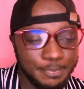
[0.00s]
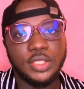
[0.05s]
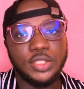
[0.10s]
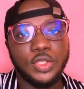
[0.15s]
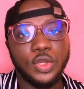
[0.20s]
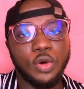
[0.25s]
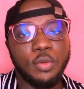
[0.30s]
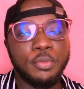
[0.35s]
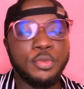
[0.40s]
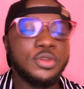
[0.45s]

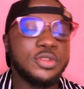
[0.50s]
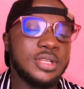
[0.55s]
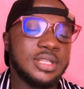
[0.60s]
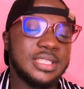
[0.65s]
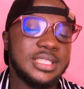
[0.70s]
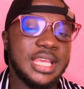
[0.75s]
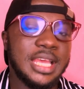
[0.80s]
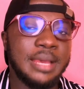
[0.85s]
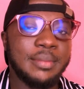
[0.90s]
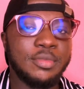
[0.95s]
So music
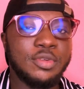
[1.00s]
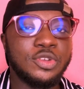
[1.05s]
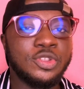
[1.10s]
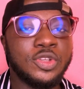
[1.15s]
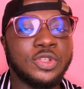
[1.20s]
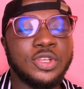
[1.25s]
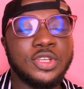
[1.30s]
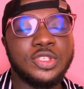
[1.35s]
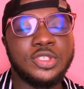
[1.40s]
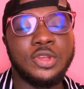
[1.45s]
term is
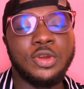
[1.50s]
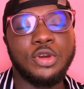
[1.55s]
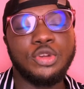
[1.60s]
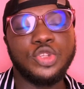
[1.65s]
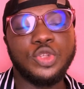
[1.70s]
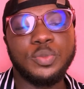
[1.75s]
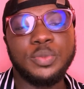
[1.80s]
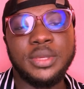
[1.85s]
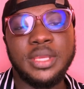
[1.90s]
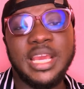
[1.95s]
not just going
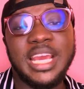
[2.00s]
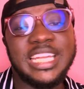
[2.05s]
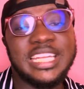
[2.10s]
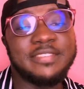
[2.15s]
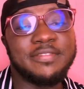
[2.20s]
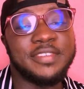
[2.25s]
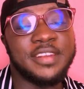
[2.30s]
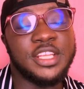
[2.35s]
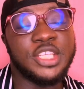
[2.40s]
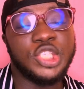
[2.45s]
to be a
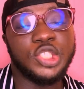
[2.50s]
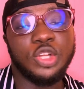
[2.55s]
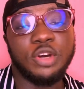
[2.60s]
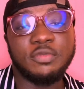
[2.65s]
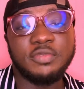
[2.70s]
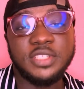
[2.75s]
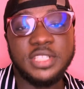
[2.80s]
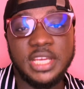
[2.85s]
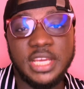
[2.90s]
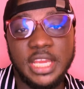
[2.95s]
definition
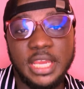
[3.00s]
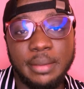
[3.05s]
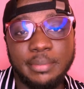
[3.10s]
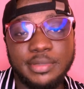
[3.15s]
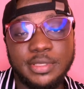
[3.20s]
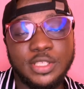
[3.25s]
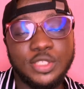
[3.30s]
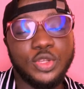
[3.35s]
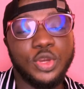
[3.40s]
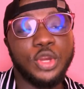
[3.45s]
of terms,
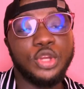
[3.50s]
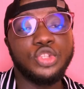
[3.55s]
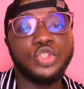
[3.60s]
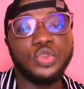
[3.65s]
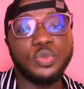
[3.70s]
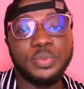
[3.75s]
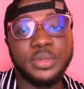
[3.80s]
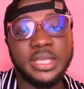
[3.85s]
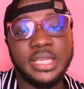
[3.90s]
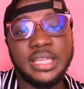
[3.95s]
it's going to
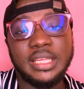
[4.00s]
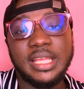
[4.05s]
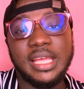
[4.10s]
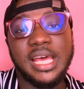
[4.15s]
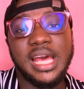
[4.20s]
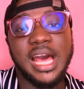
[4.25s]
be